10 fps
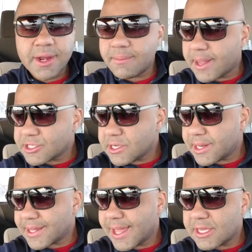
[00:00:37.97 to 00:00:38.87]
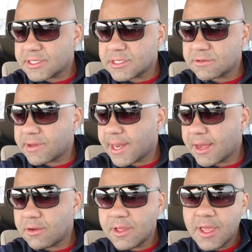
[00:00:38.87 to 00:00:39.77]
I'm actually at a gas station right
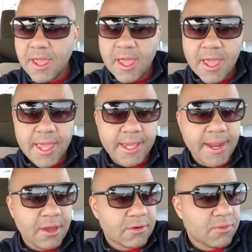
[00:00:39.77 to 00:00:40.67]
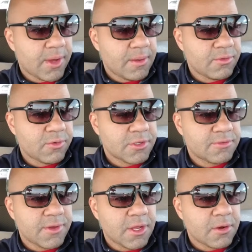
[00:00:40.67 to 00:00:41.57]
now, hanging out while I'm doing this
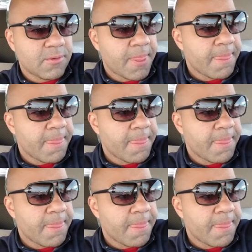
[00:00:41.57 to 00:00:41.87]
video.